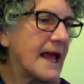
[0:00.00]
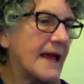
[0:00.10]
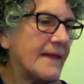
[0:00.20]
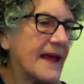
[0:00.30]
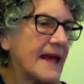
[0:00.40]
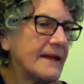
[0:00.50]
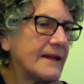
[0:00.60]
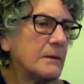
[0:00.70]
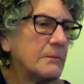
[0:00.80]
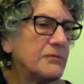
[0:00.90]
And that
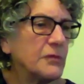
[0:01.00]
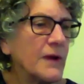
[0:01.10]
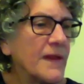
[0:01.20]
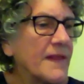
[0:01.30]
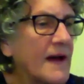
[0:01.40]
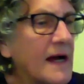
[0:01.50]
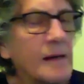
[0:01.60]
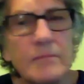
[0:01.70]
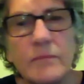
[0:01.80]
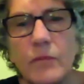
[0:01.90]
helps with
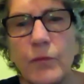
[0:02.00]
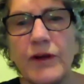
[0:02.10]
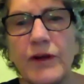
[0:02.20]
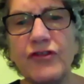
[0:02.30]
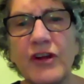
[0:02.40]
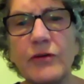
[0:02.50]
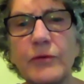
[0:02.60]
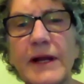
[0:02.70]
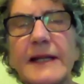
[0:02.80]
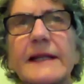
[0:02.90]

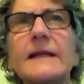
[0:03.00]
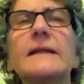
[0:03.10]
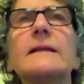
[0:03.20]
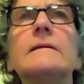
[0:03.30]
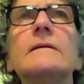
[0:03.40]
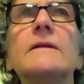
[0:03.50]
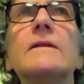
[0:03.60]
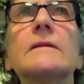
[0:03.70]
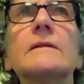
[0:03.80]
regenerating.